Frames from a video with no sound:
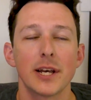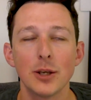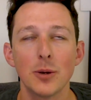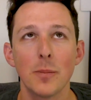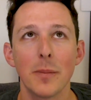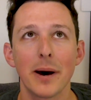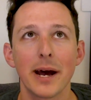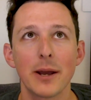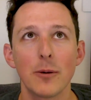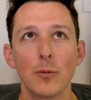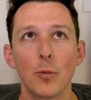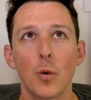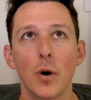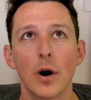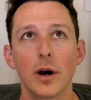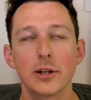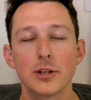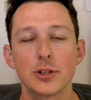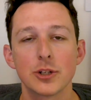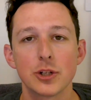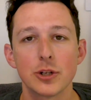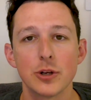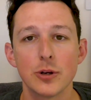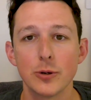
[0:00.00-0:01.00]
you might
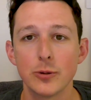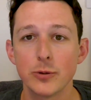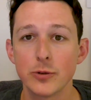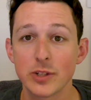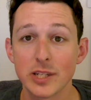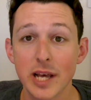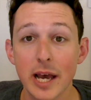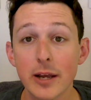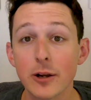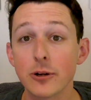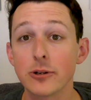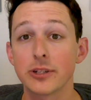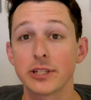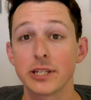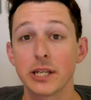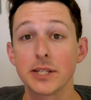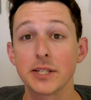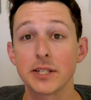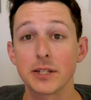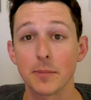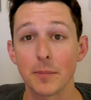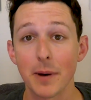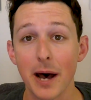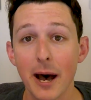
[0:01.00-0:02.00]
want to set your
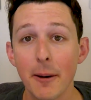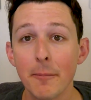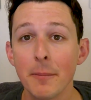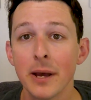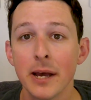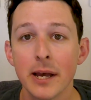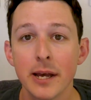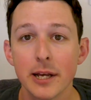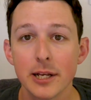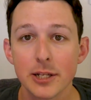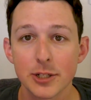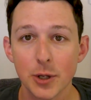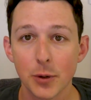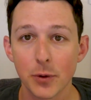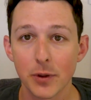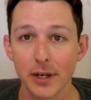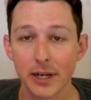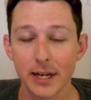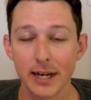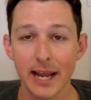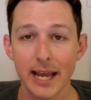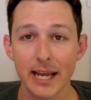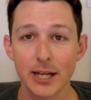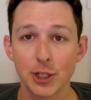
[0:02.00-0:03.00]
system up so
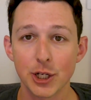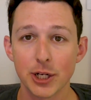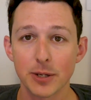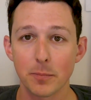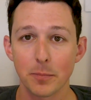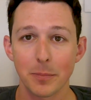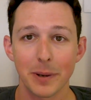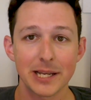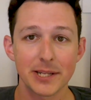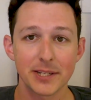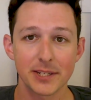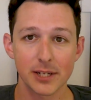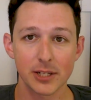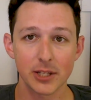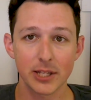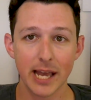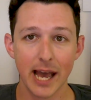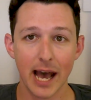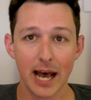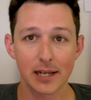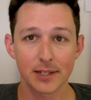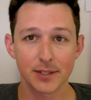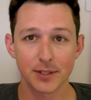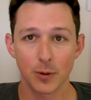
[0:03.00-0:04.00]
that an agent basically
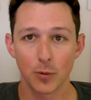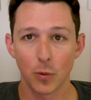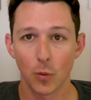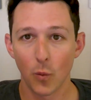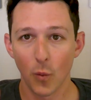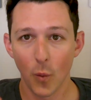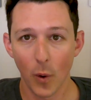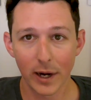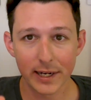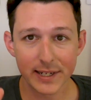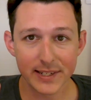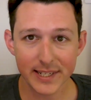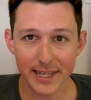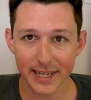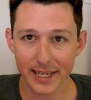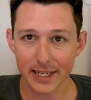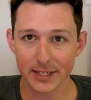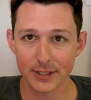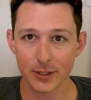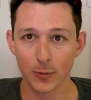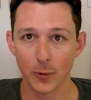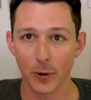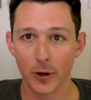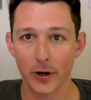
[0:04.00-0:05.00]
has one
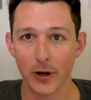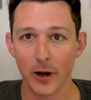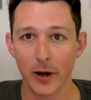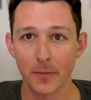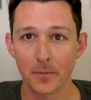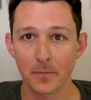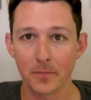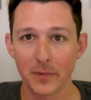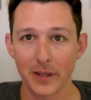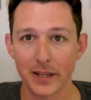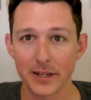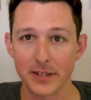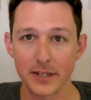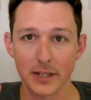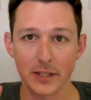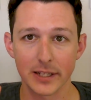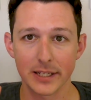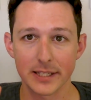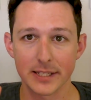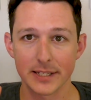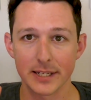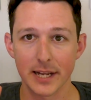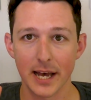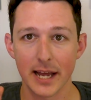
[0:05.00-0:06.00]
ticket to work on until
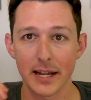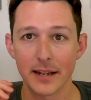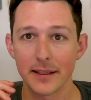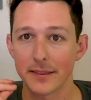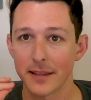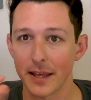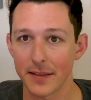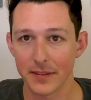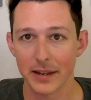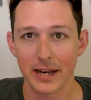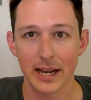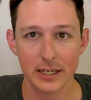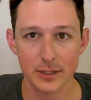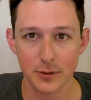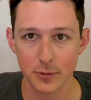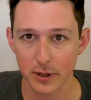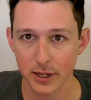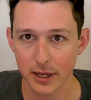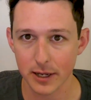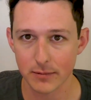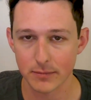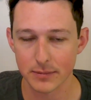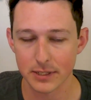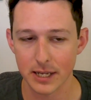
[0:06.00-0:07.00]
it's done, then the next
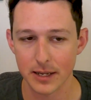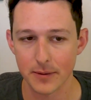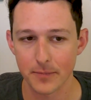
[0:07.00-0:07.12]
one comes